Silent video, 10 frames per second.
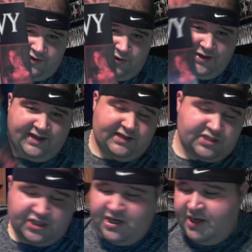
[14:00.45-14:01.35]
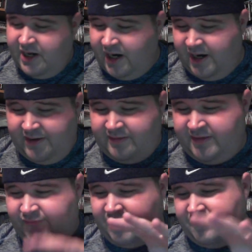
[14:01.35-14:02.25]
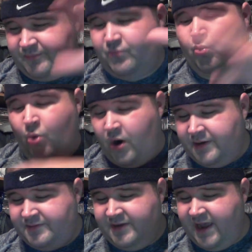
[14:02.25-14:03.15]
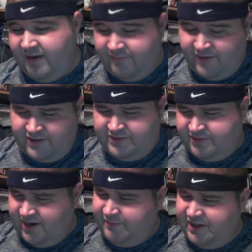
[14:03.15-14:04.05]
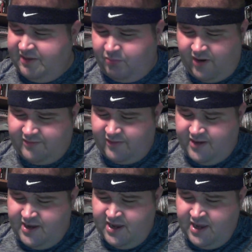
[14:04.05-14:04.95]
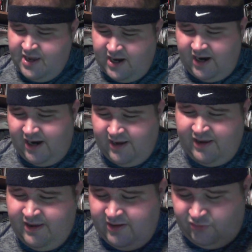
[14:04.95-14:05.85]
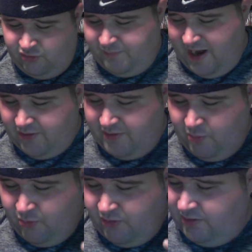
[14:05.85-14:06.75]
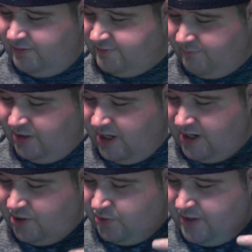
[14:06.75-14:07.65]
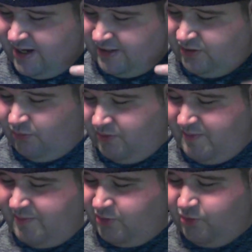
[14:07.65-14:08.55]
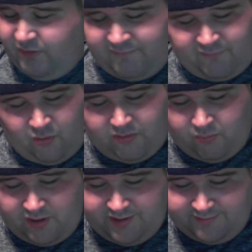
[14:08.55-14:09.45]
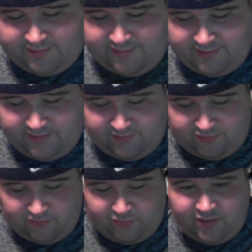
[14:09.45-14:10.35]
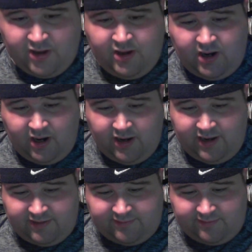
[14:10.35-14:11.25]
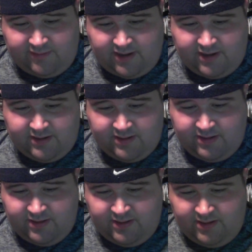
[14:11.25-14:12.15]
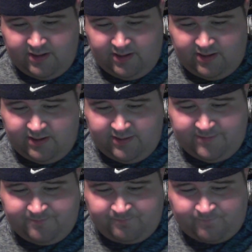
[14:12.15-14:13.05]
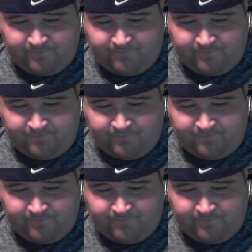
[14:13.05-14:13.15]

you know, each different one. You have Jamie Lee Presley, Drew Barrymore, Alyssa Milano, and I don't remember who the fourth one is, to tell you the truth. And it's not... it's